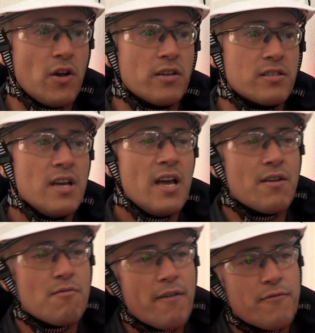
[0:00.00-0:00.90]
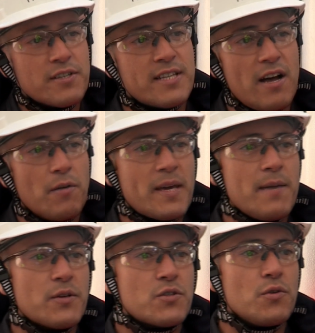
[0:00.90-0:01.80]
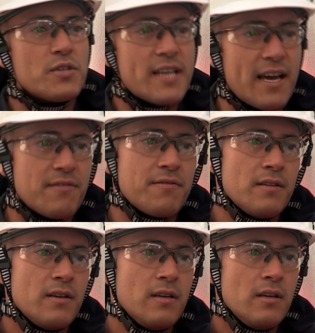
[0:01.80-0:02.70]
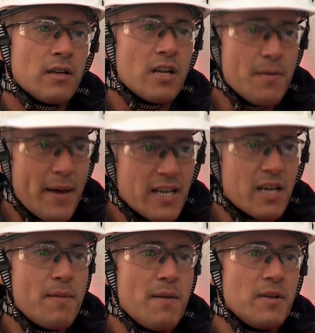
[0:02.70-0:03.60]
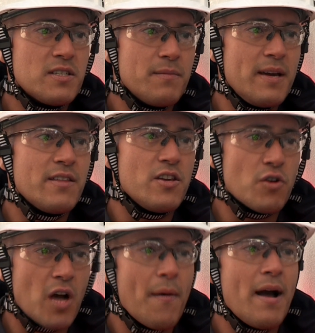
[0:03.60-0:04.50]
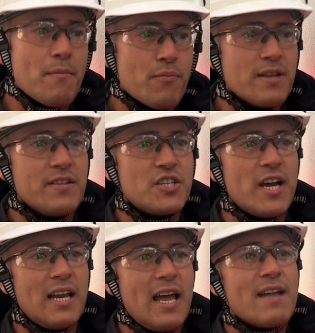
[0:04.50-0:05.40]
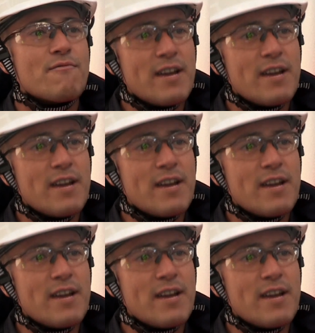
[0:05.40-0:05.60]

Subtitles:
loss and a reference to help keep us all safe. Can you make a commitment to me that you'll go out and print the JLA and